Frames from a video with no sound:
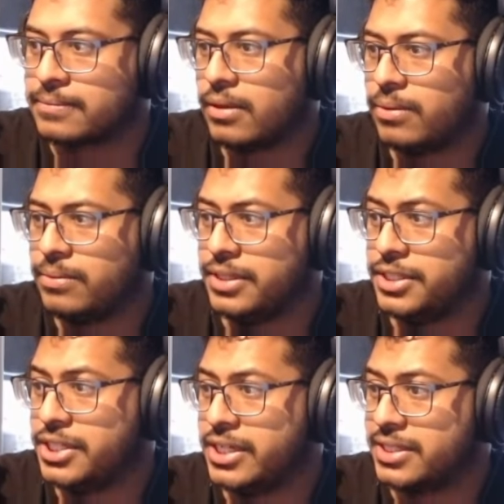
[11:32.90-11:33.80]
Holy
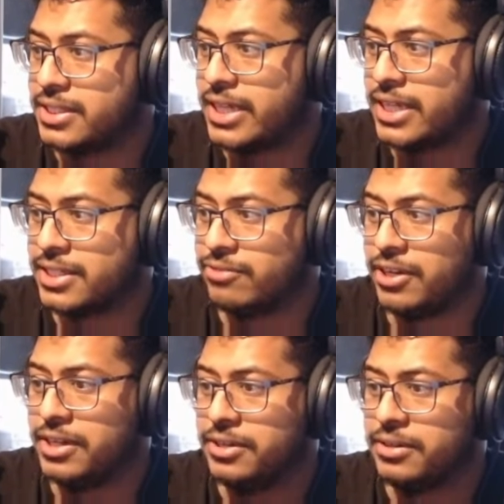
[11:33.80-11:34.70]
shit, that's a
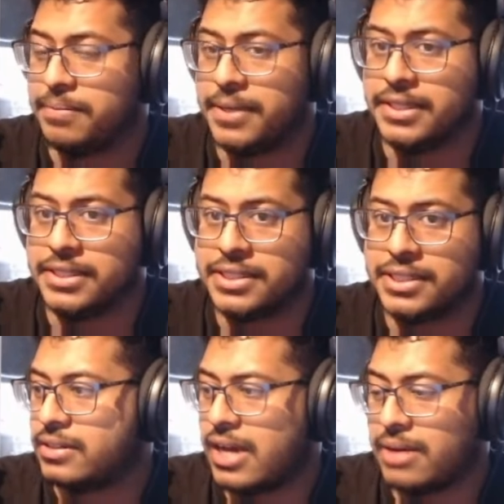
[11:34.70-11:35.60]
really good piece.
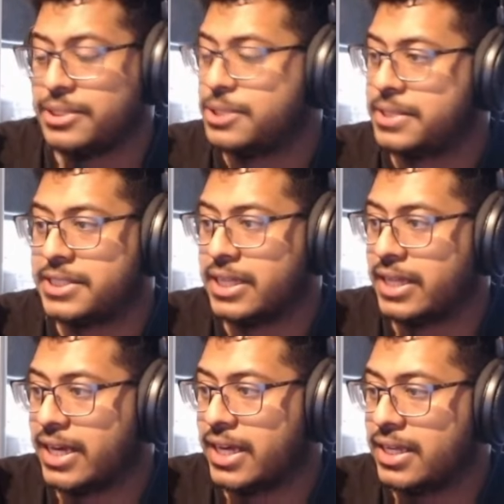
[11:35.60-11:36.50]
I would switch to
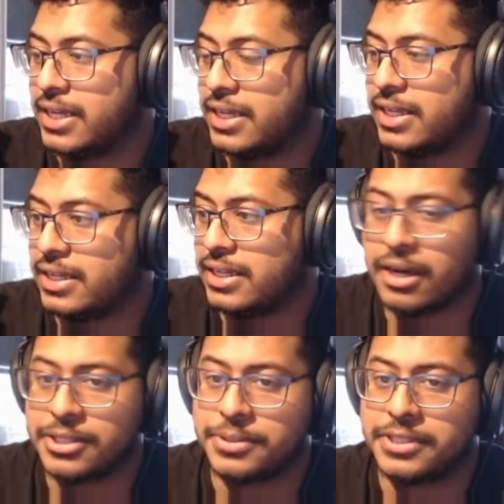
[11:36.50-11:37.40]
that.
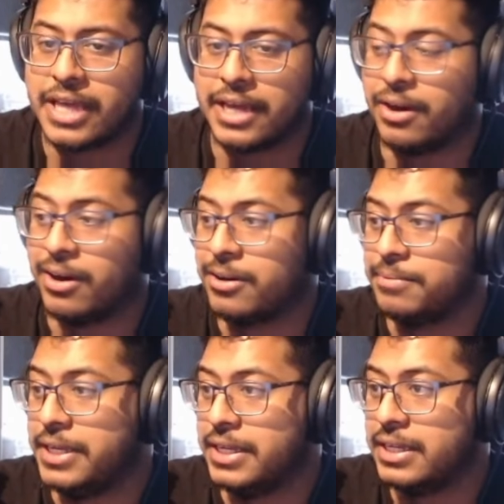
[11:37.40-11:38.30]
I'd switch to that in a
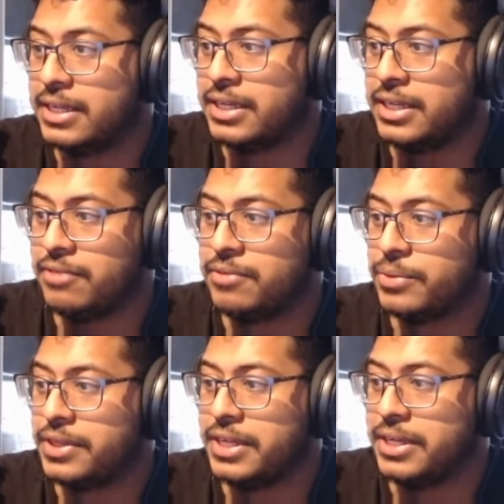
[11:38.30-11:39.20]
heartbeat. Even
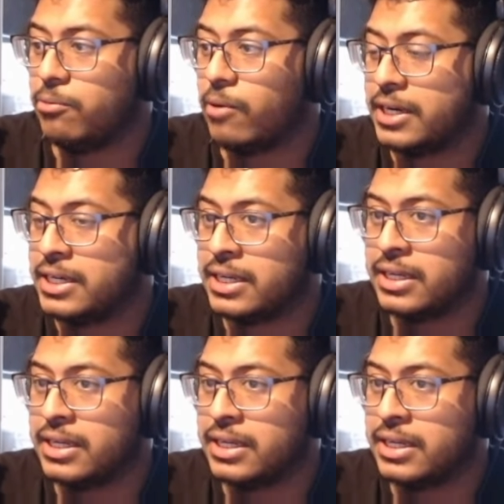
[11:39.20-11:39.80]
with the E one.